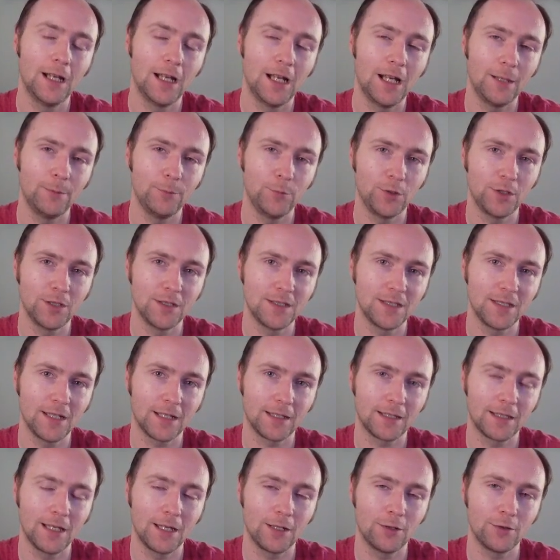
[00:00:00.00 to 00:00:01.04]
You can check
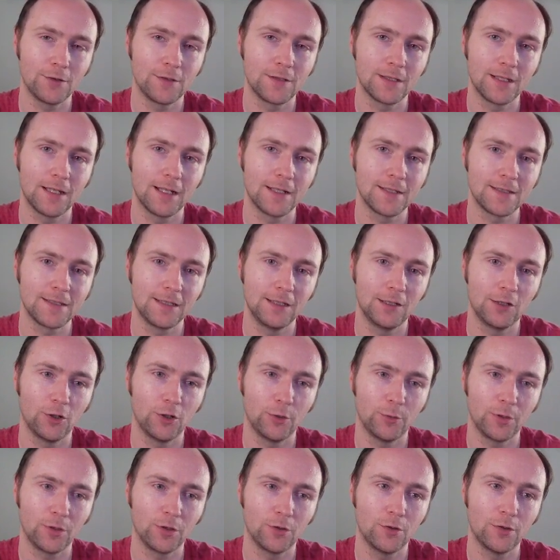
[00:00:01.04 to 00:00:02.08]
that out and see how
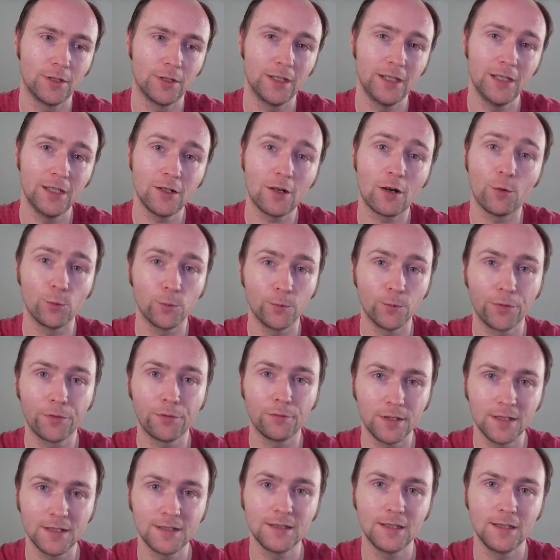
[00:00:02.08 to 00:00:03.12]
we get on in our own
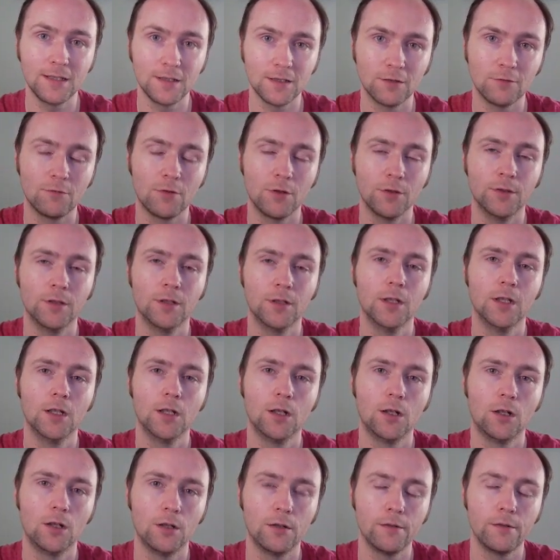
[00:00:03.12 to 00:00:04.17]
3-season run
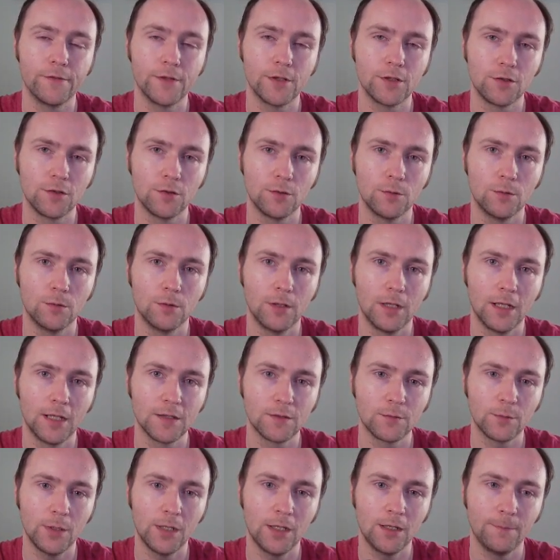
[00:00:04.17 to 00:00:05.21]
of the show as
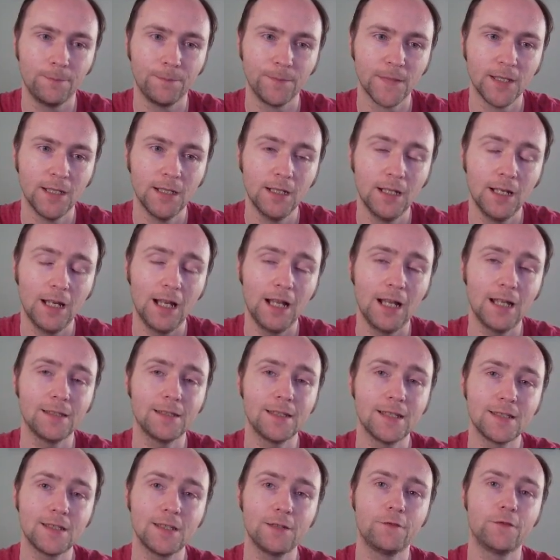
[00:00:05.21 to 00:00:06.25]
well.
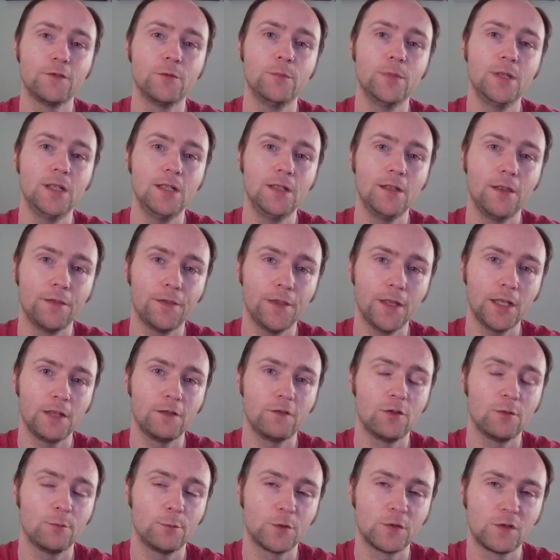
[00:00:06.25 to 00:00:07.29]
That's it from me. Thank you
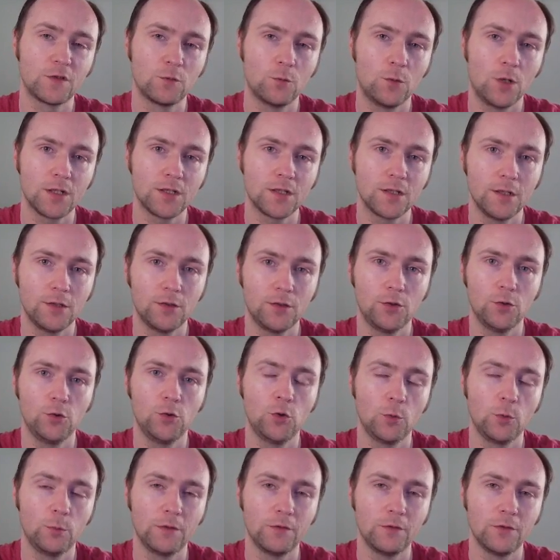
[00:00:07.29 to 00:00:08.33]
very much for watching. I do
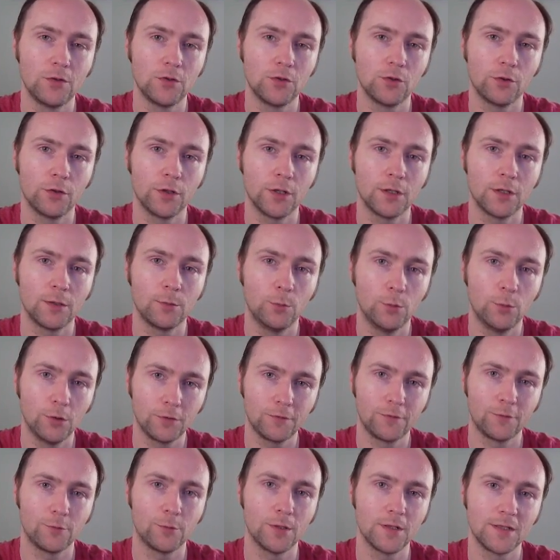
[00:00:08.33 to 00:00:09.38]
hope you've enjoyed it. We look
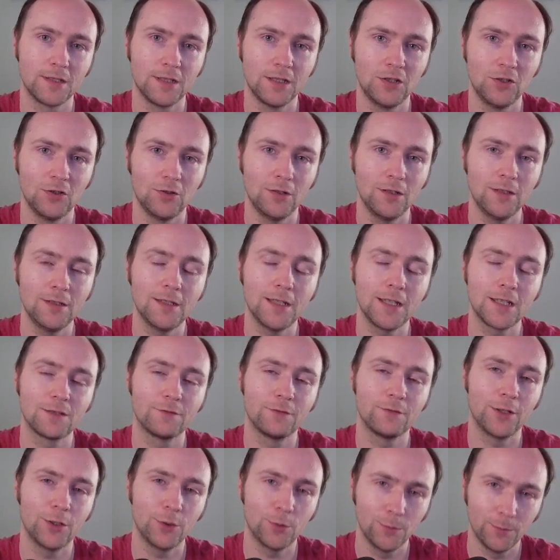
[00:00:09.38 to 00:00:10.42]
forward to seeing you in the next
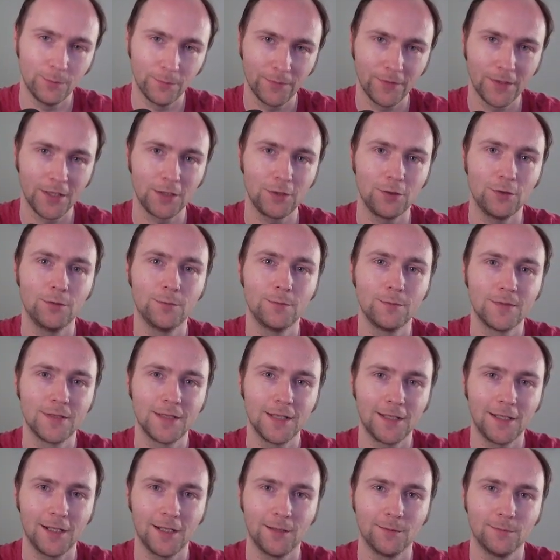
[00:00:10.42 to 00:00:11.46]
video. Thank you.
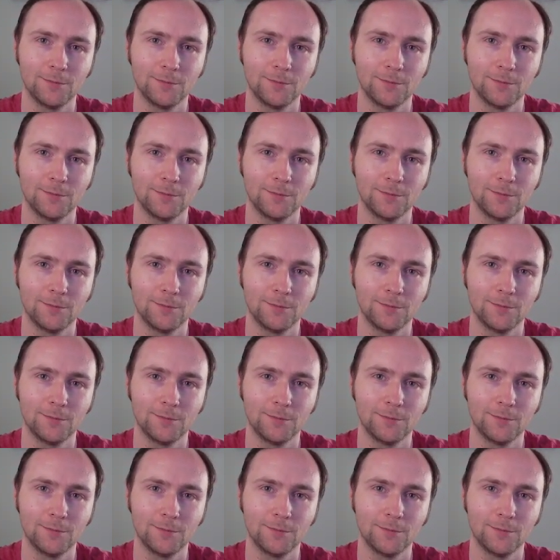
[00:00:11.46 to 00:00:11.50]
Take care.